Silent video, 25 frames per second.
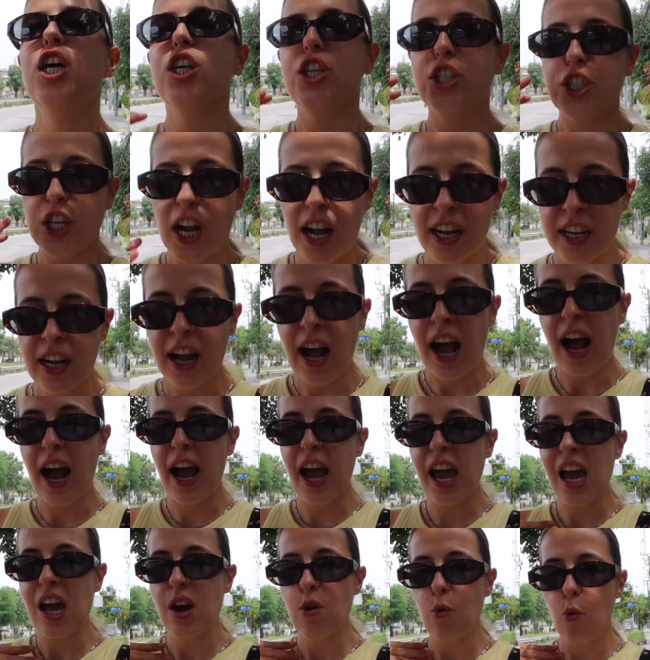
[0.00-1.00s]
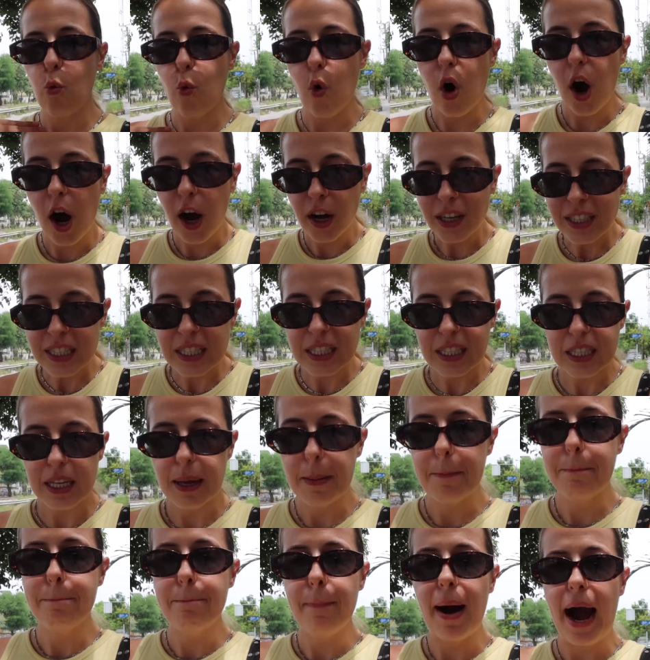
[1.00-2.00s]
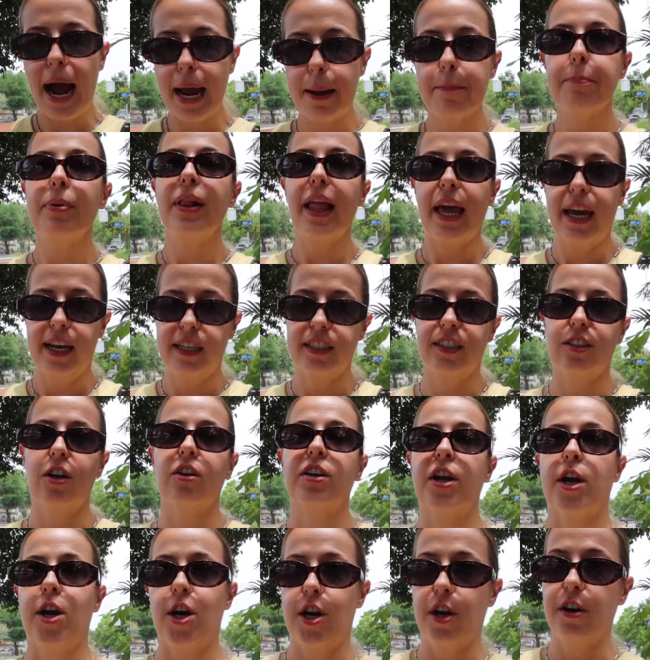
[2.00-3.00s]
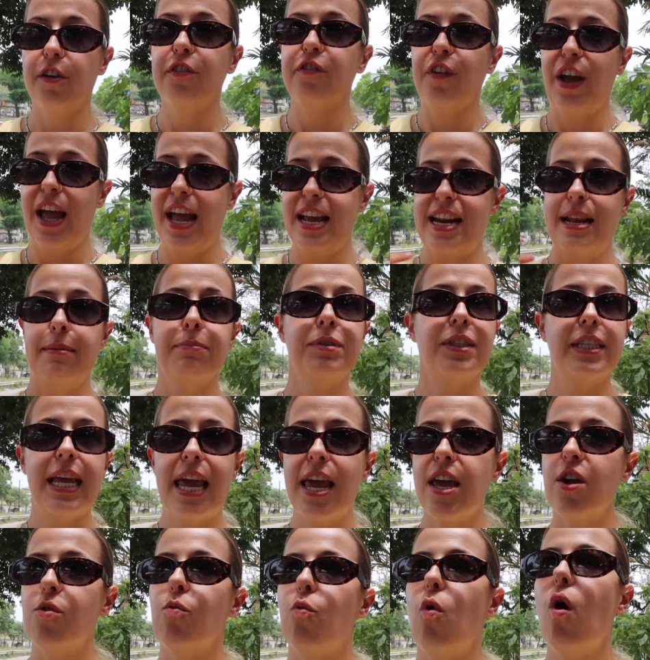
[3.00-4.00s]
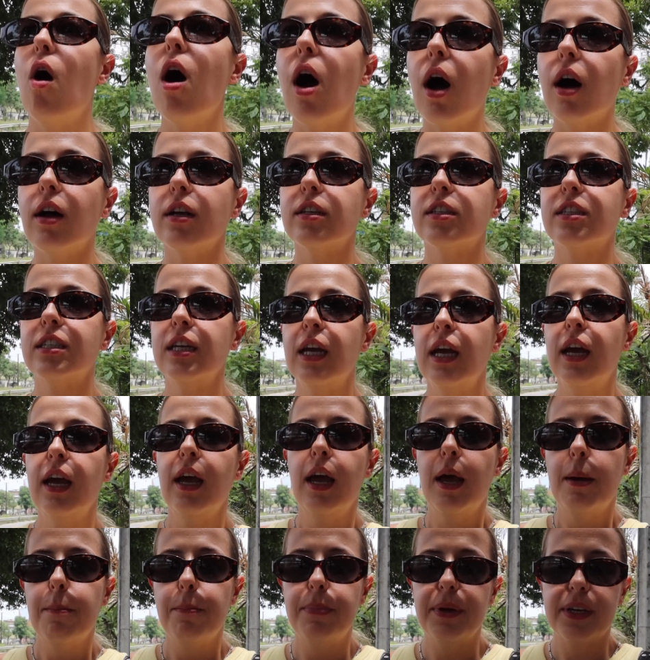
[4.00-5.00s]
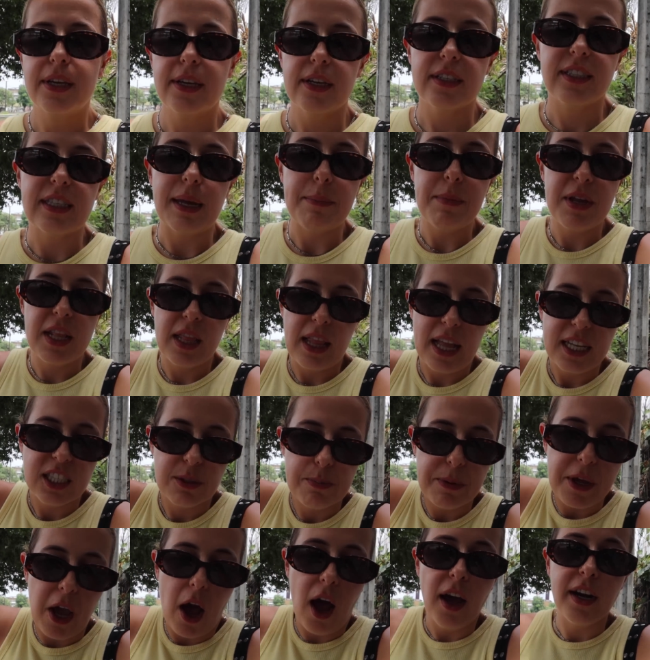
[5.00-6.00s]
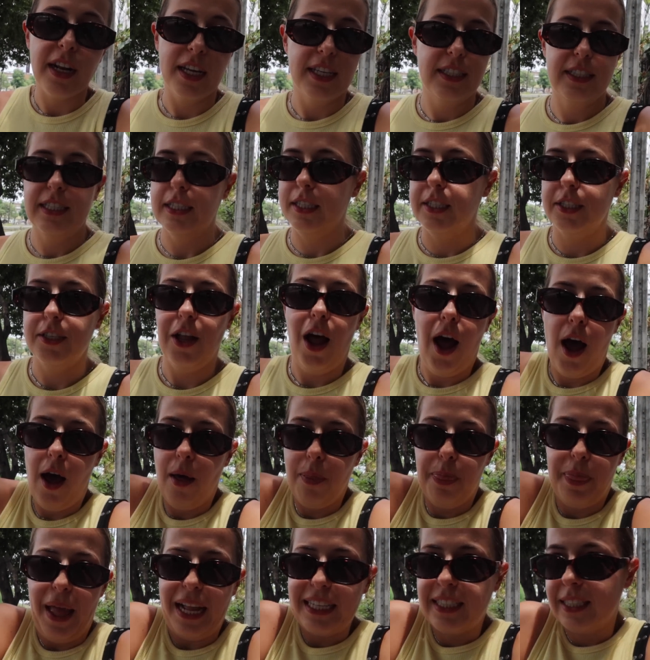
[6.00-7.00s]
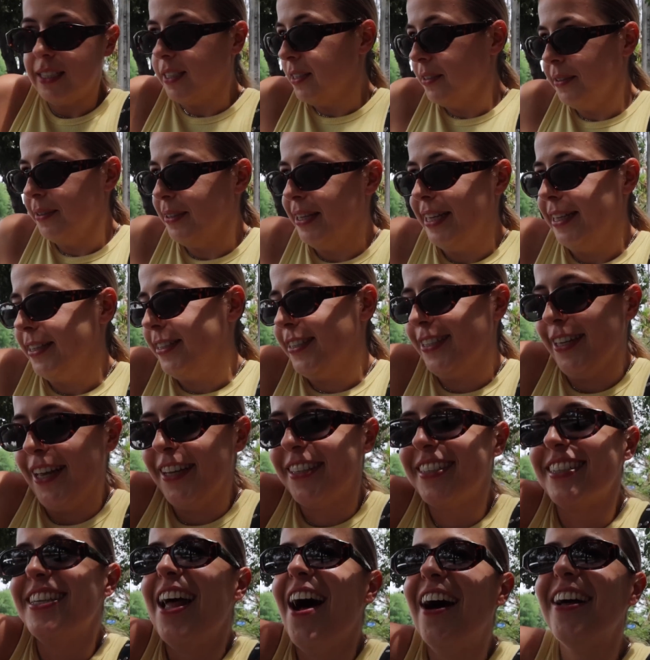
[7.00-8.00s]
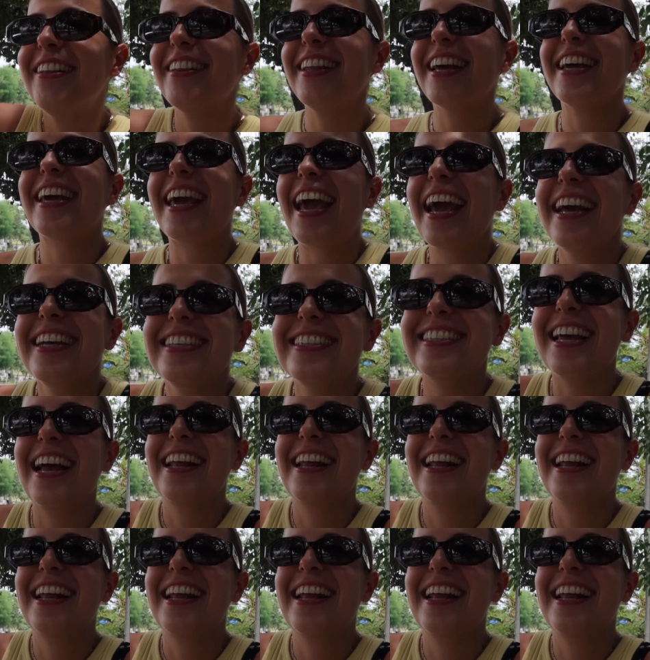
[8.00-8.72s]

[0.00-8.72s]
Shanghai was my place on earth. And I'm saying was because, I mean, let's be honest, it's not the case